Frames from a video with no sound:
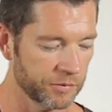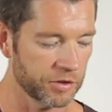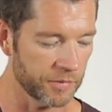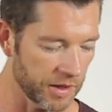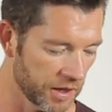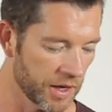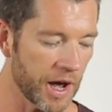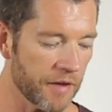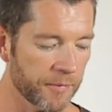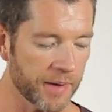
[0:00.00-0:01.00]
And so
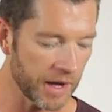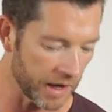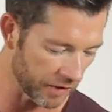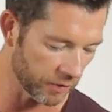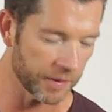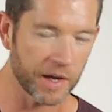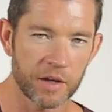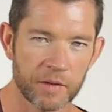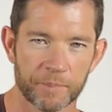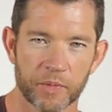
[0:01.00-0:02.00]
half a bar, half a
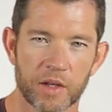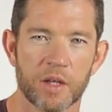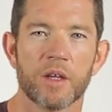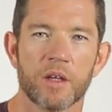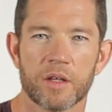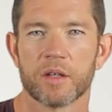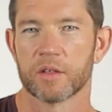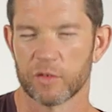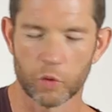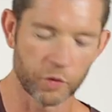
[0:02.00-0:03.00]

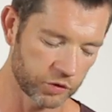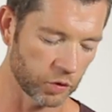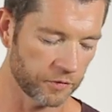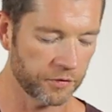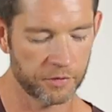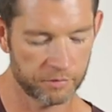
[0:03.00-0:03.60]
bar, or sort of